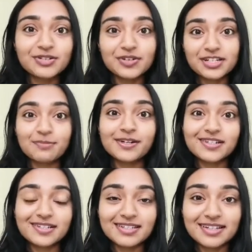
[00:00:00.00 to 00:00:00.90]
or
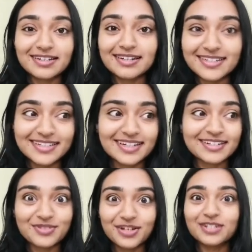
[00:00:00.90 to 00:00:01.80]
experiences that tell us that
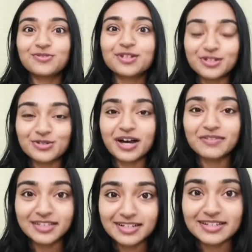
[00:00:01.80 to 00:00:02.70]
it's very difficult to
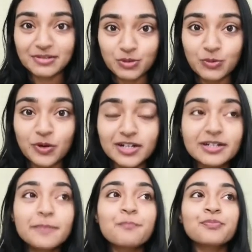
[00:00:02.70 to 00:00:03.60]
have the things that we want.